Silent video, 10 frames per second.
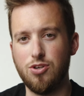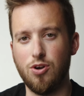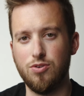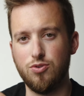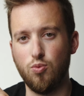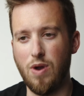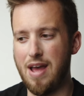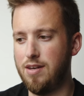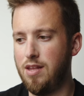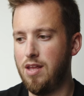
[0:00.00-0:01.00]
turns
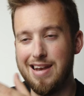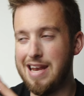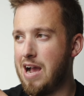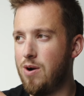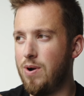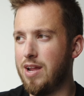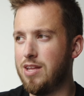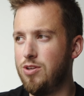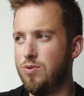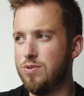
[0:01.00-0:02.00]
red. And now I
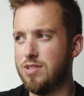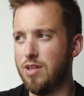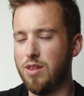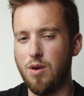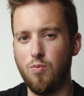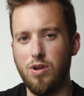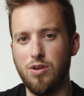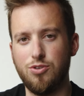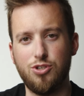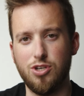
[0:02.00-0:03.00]
can use the thumb
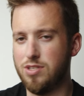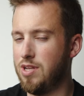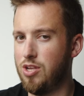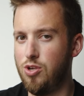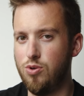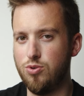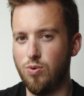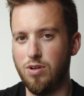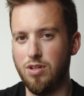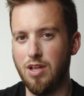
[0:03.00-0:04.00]
wheel just like
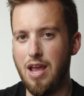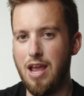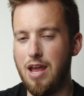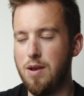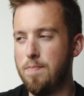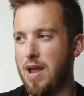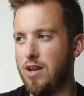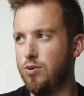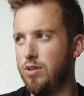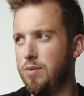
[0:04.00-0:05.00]
usual and
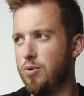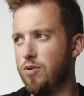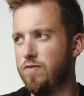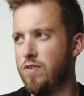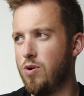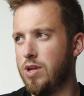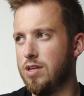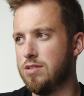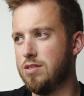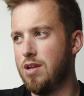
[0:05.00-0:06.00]
manually pull
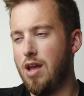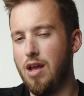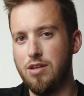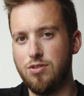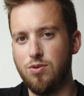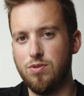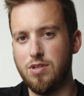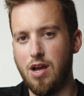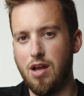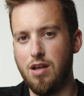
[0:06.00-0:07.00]
focus. As soon as
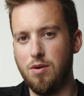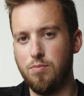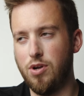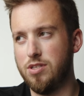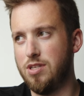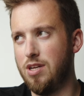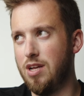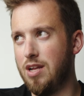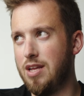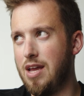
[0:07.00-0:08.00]
I press it
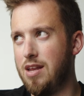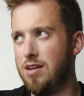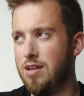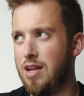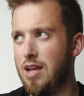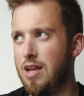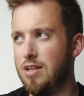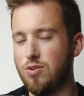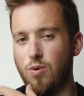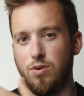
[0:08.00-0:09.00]
again,
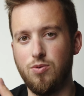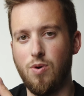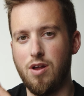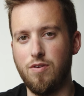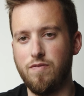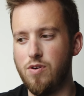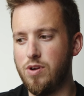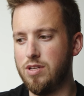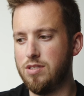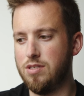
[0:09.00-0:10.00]
it's going to
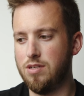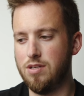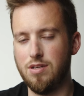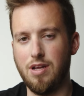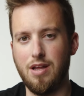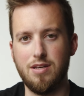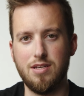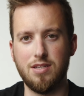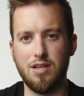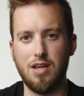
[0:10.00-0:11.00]
autofocus and
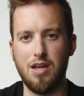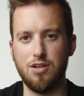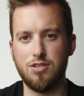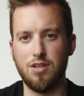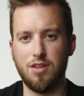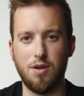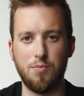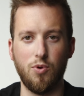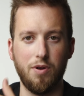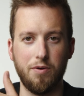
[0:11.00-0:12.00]
disengage the
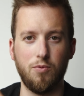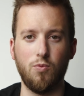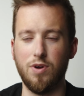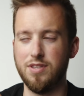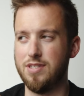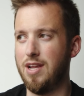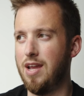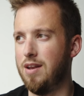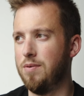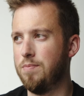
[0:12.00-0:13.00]
thumb wheel once
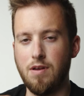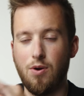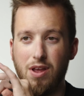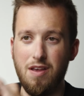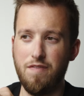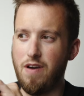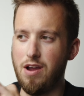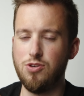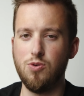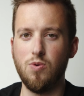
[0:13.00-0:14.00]
again. Now, if
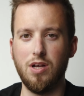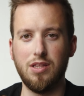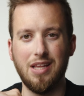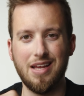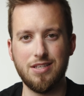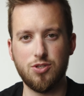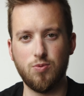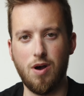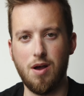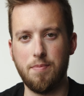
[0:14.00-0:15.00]
I do a lens
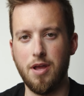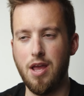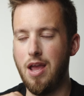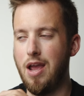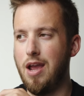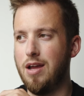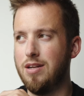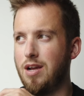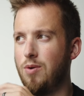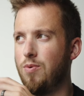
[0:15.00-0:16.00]
swap
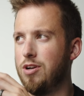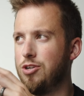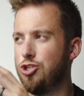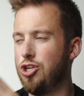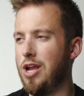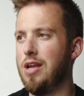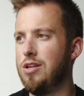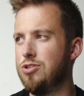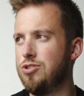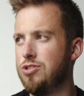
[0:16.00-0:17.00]
and I wanna
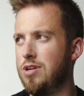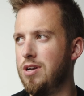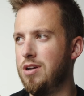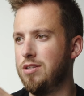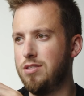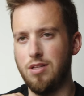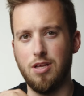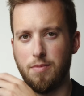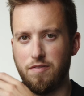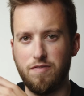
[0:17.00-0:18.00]
change uh, to
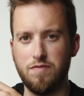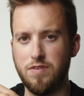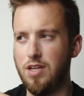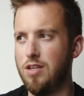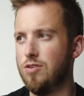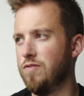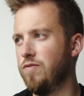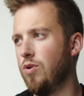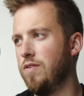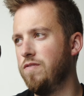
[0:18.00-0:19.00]
like my 15 or
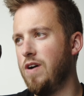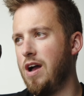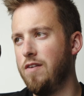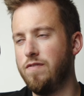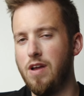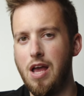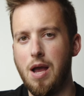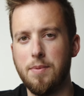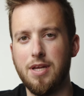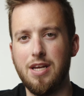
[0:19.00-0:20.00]
45,
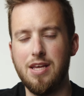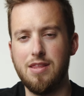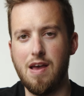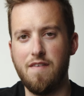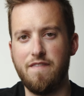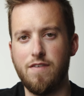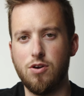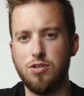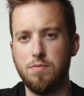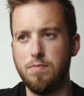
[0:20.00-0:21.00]
I'm gonna hit that
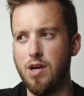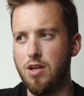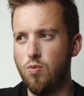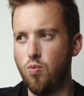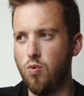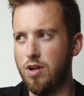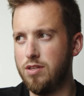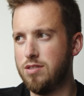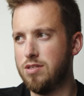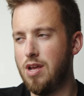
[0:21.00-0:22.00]
function button
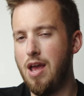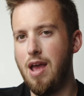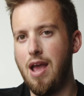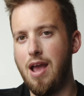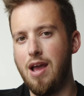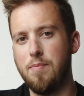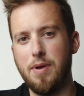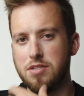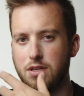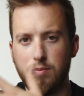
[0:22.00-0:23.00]
once and
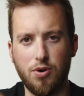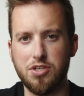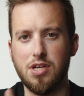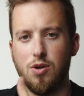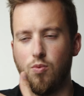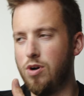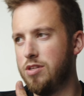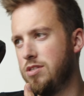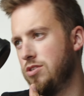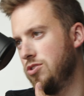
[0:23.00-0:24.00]
basically pressing it
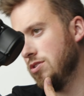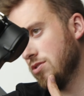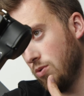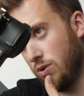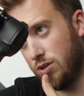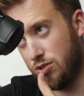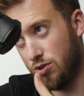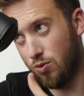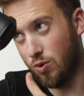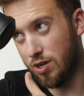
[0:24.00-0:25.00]
once is just going
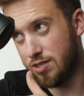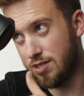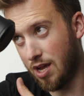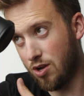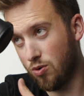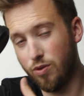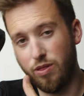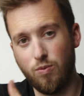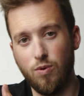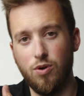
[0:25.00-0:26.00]
to cycle
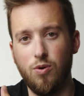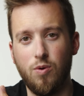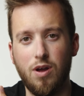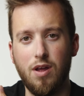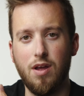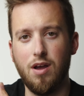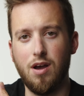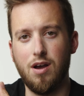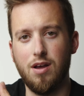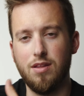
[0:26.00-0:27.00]
through
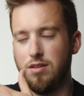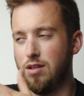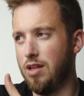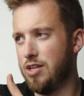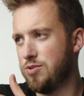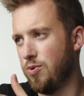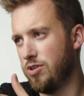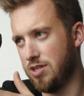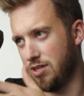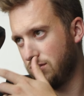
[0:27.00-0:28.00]
uh, the lens
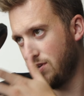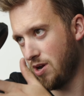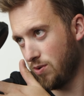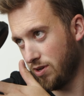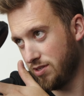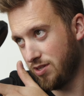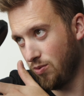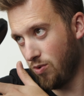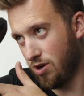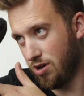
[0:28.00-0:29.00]
preset. So now we're on
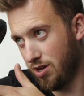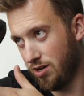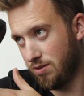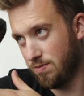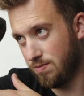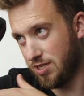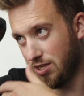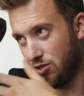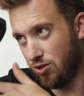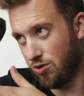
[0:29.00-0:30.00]
C1,
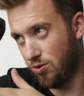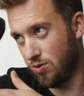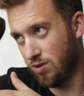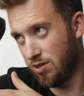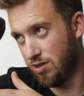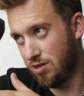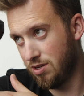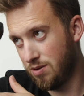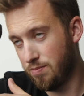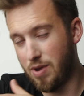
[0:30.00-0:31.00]

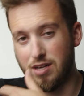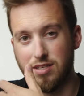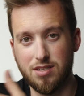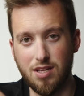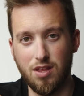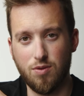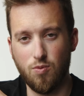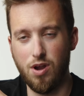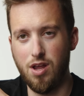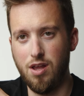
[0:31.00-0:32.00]
C2, back to
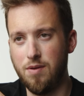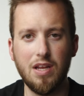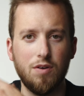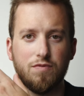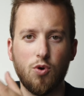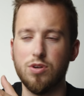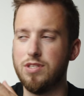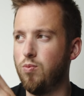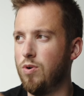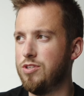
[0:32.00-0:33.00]
C3. Now, of
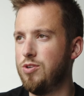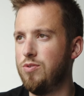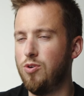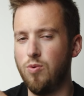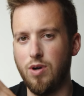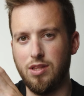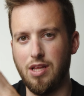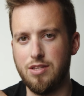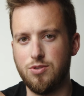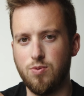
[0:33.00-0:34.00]
course, once you do a
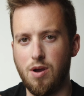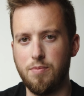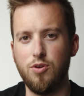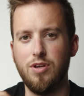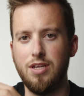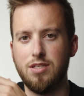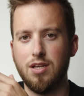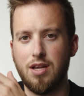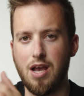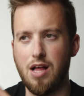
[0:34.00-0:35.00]
lens swap, you need to
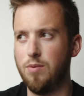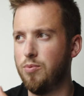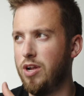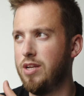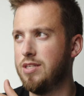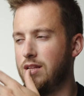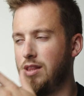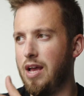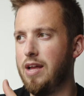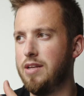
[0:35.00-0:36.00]
calibrate the
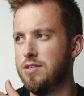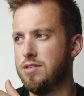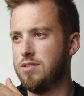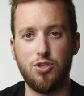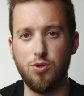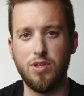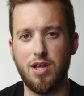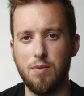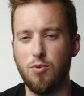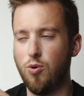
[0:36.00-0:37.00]
lens to the
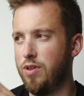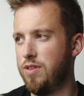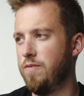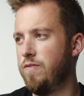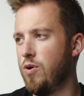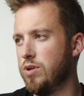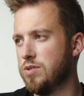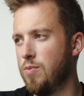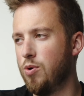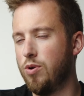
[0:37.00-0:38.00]
gimbal with the
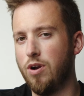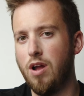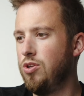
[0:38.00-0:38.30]
focus motor.